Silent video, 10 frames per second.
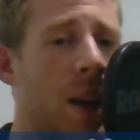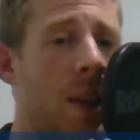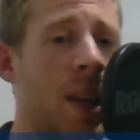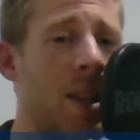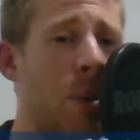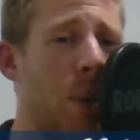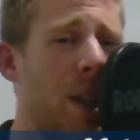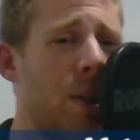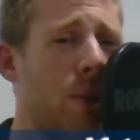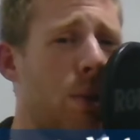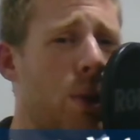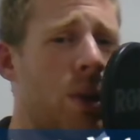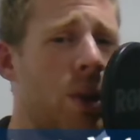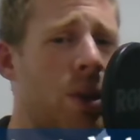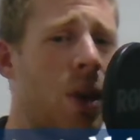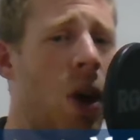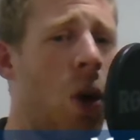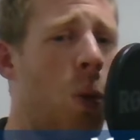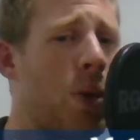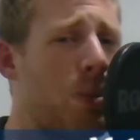This piece of rudeness
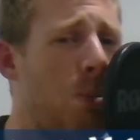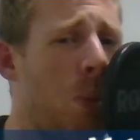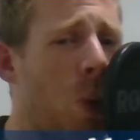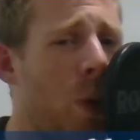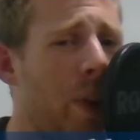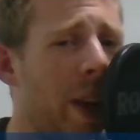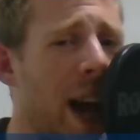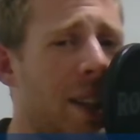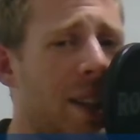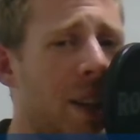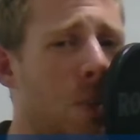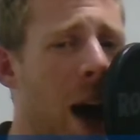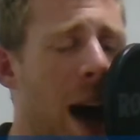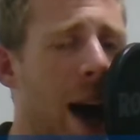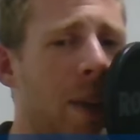was more than Alice could bear.